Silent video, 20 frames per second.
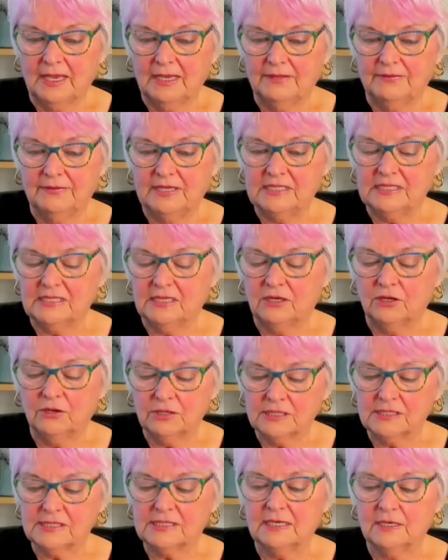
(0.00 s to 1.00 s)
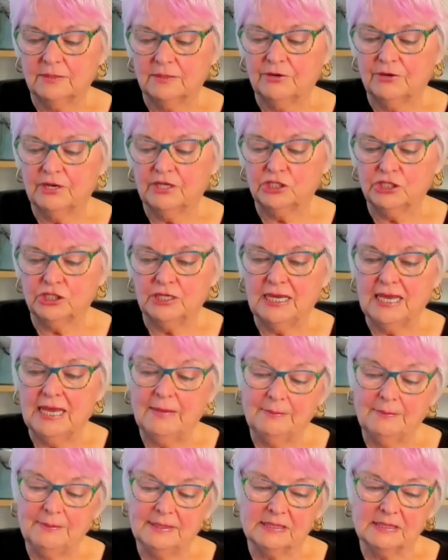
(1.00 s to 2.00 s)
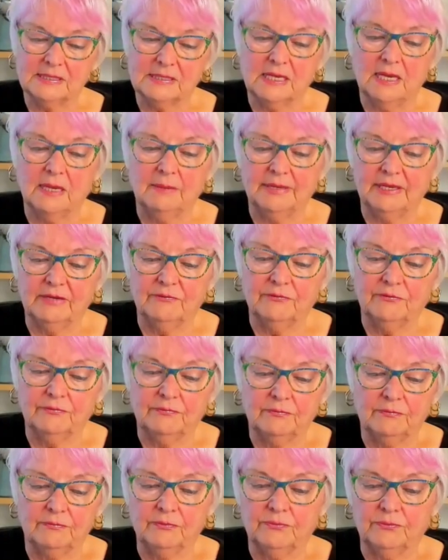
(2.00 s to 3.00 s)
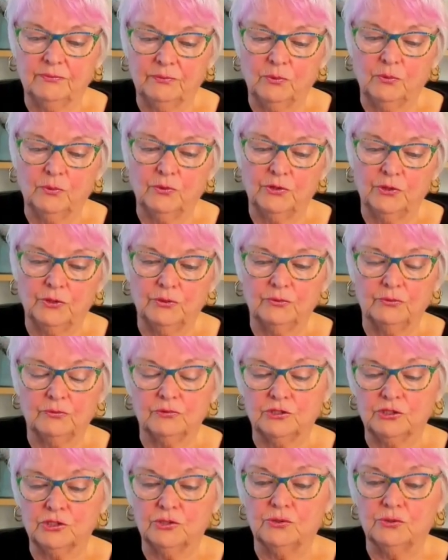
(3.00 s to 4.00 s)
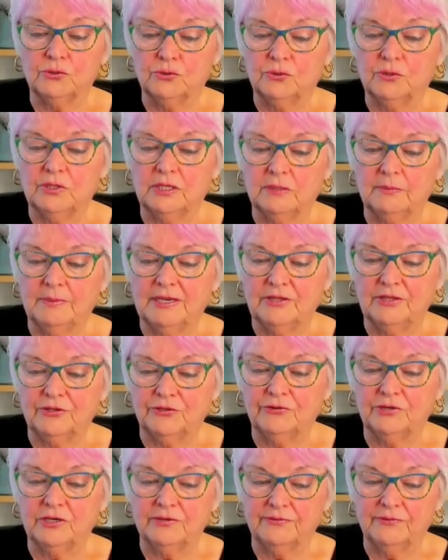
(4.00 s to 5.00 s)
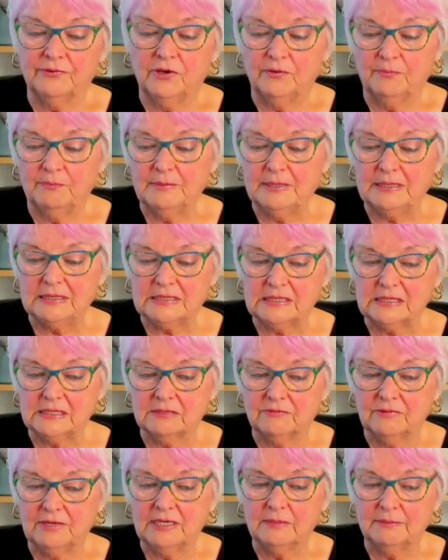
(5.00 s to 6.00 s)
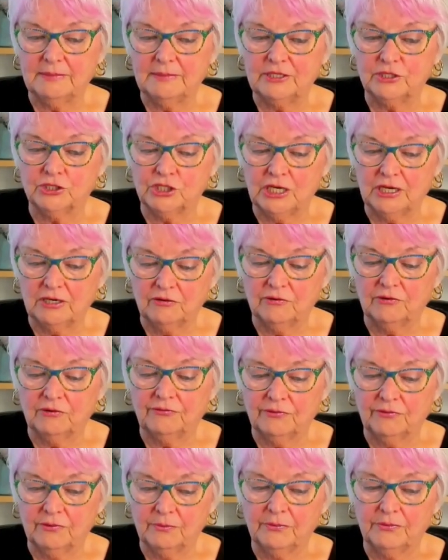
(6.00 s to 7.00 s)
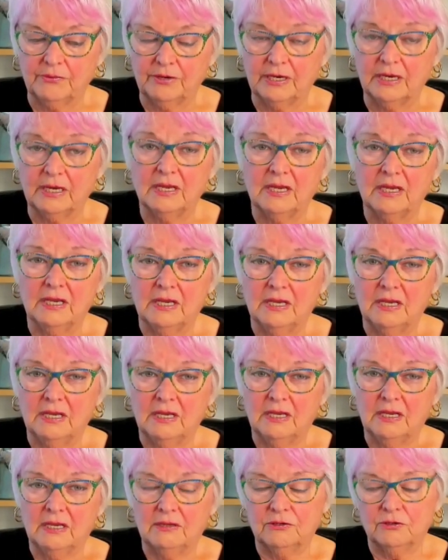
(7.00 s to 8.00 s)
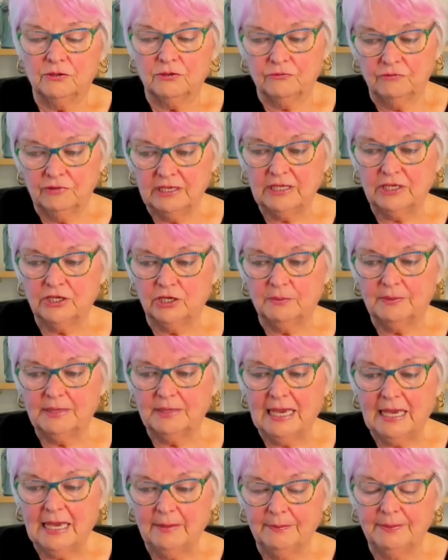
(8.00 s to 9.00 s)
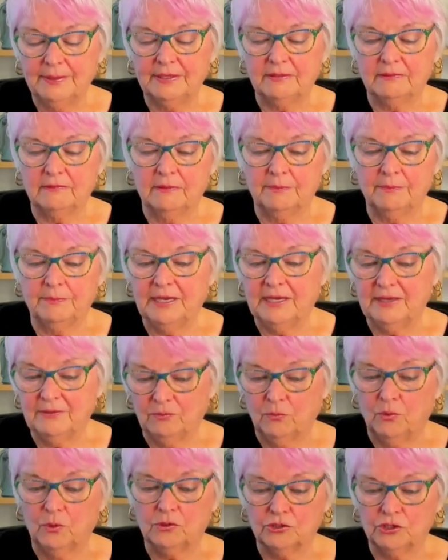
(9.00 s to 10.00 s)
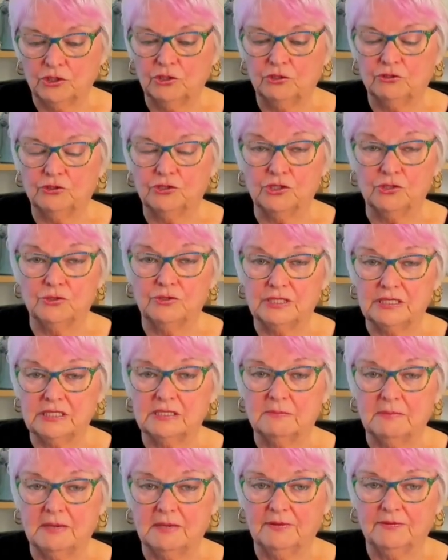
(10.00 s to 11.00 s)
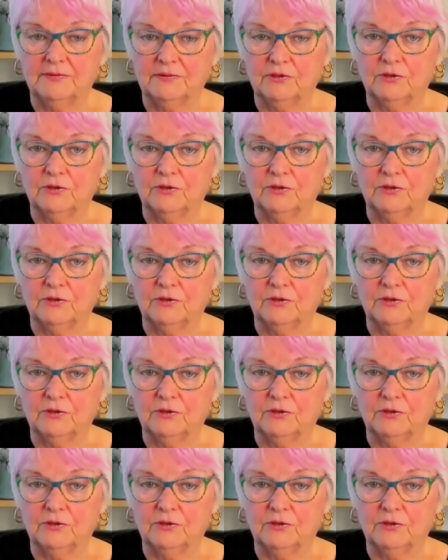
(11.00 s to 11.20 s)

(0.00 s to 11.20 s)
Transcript: And there's a lot of celebration, happiness coming for you too in about 3 to 5 months, around about January, February. You're really going to be happy about what you do this month.